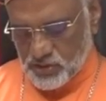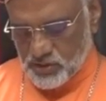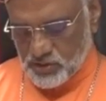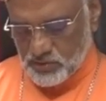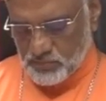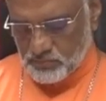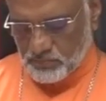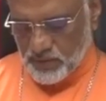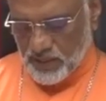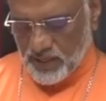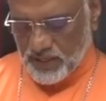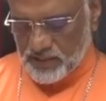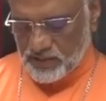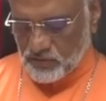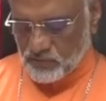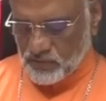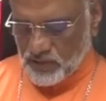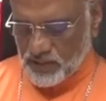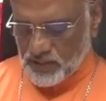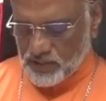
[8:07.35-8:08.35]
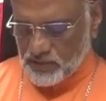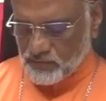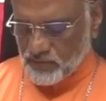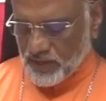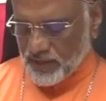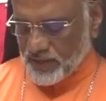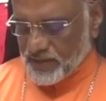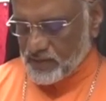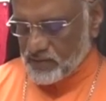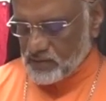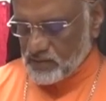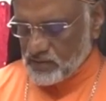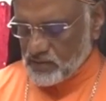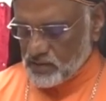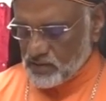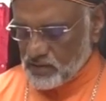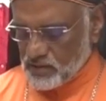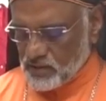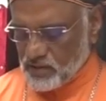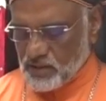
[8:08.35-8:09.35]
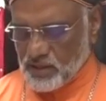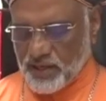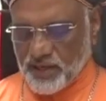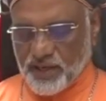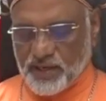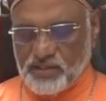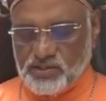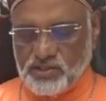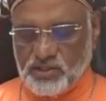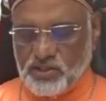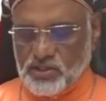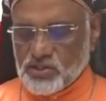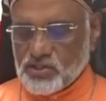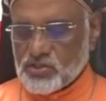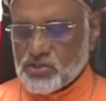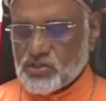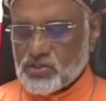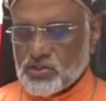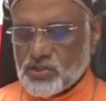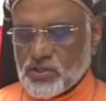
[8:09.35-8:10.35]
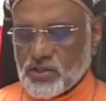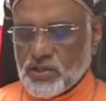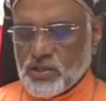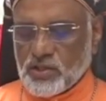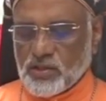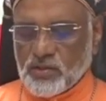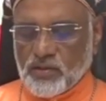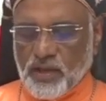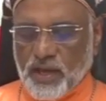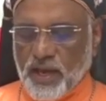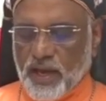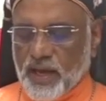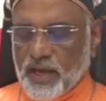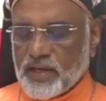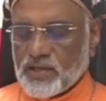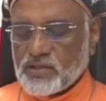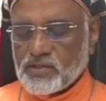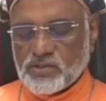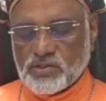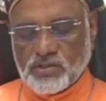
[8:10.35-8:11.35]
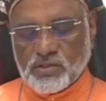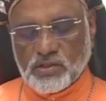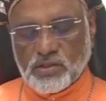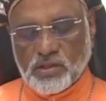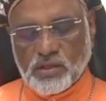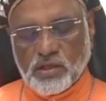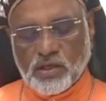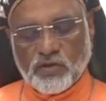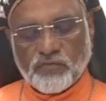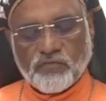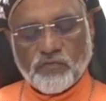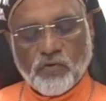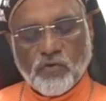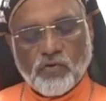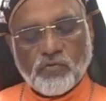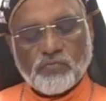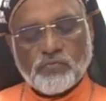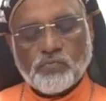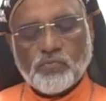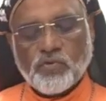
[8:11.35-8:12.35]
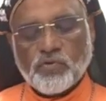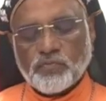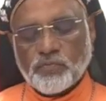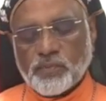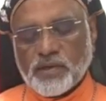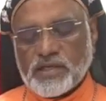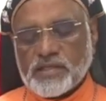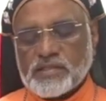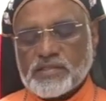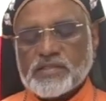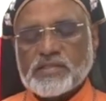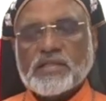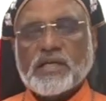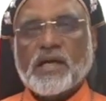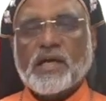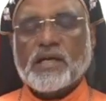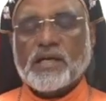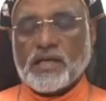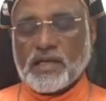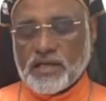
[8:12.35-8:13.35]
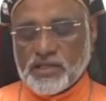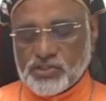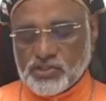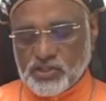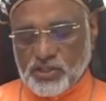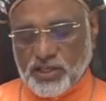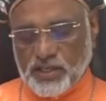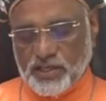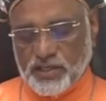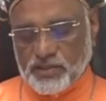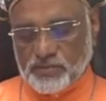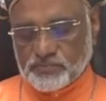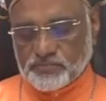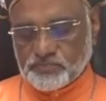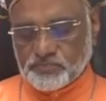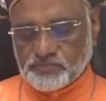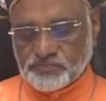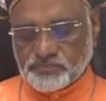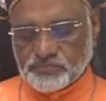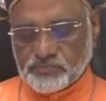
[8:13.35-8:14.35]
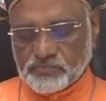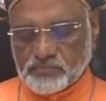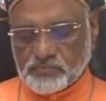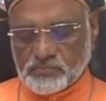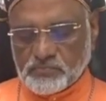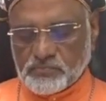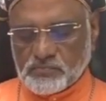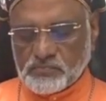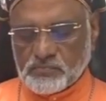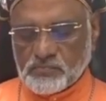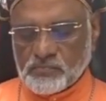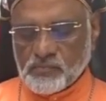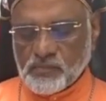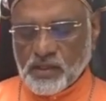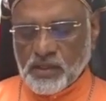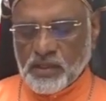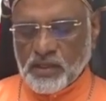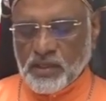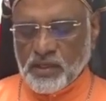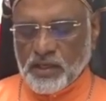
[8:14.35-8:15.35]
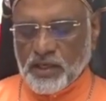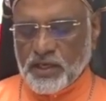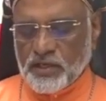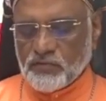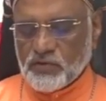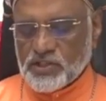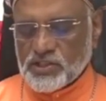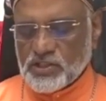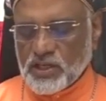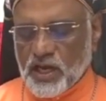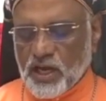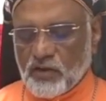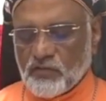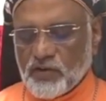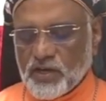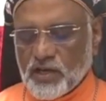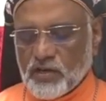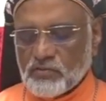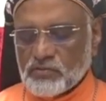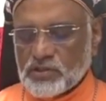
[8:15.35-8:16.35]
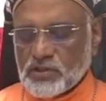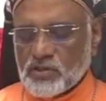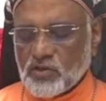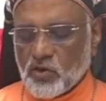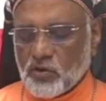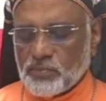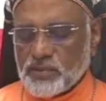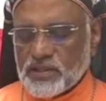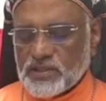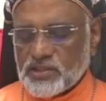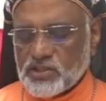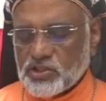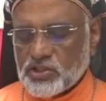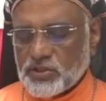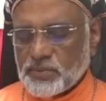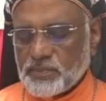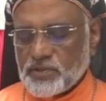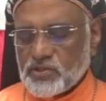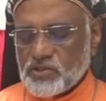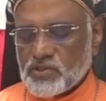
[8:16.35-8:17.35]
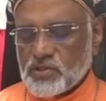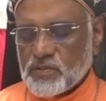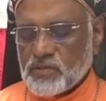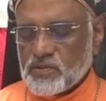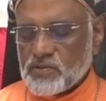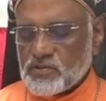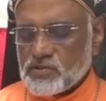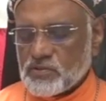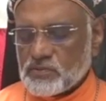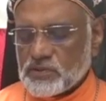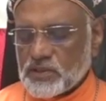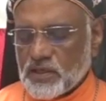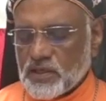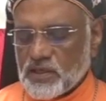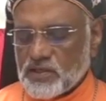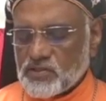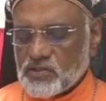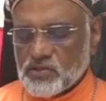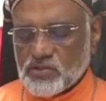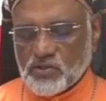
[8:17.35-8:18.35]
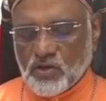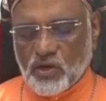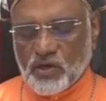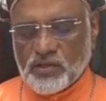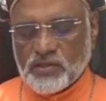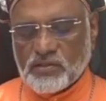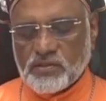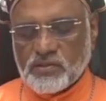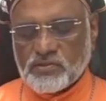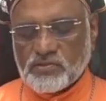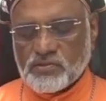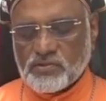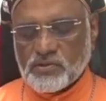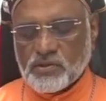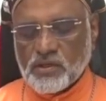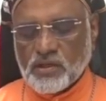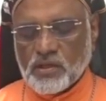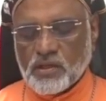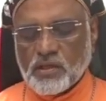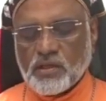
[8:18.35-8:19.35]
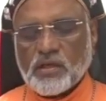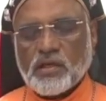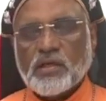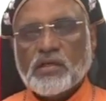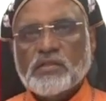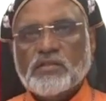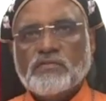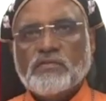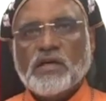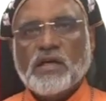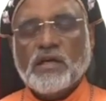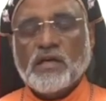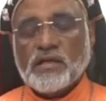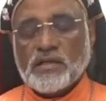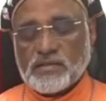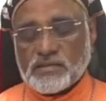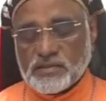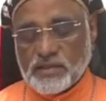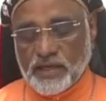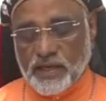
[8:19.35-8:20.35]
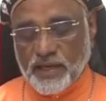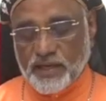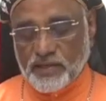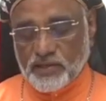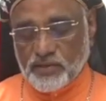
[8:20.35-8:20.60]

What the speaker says: by the worldwide Renaissance and reform movements until his time. He was aware of the global contributions of the religious orders in the world scenario.